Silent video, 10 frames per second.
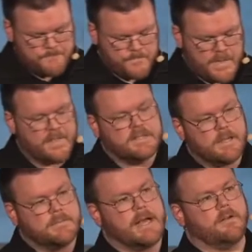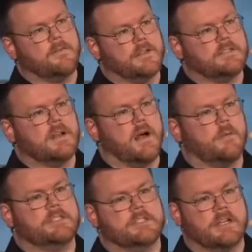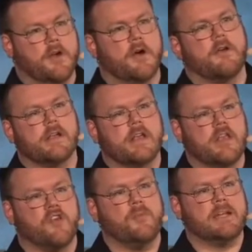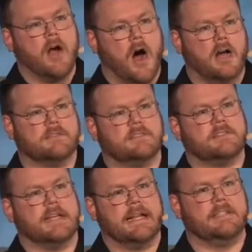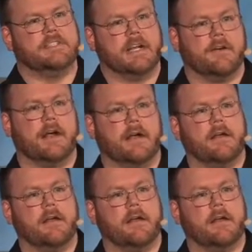the subtitle for this talk, which is Incurring Human Costs in Engineering.